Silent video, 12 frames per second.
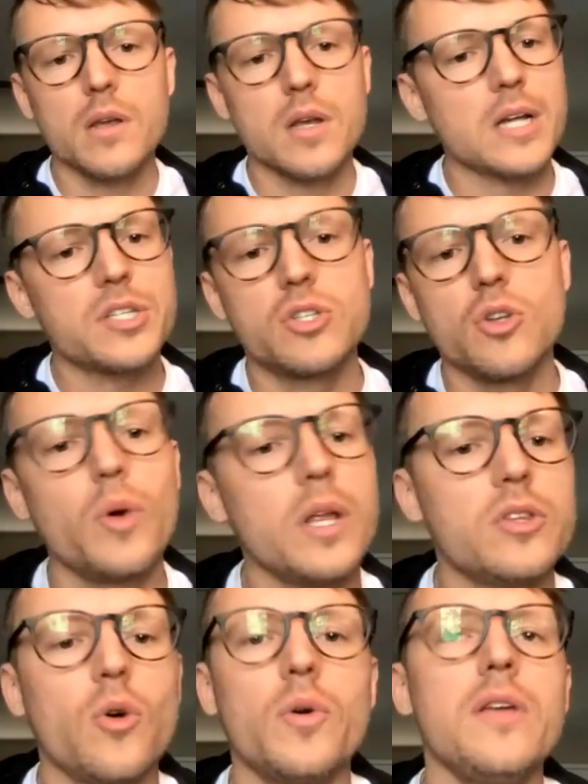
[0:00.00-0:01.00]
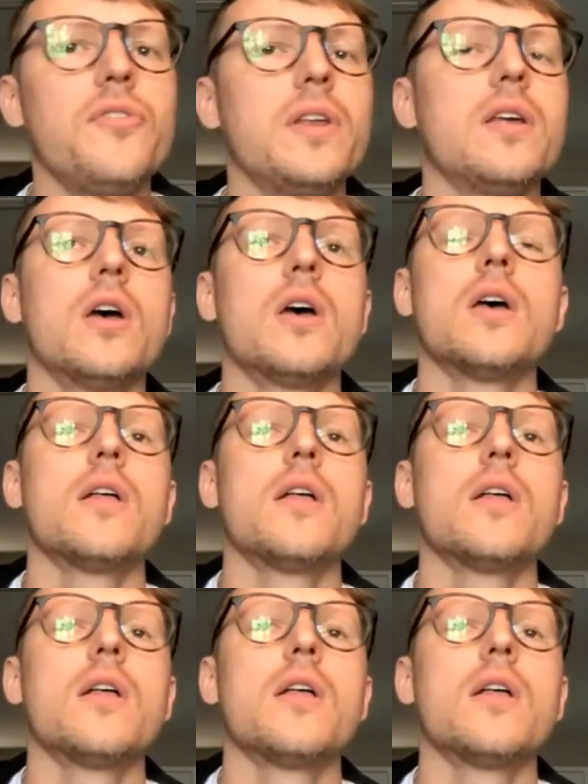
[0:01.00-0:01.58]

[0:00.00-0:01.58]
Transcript: guys, don't even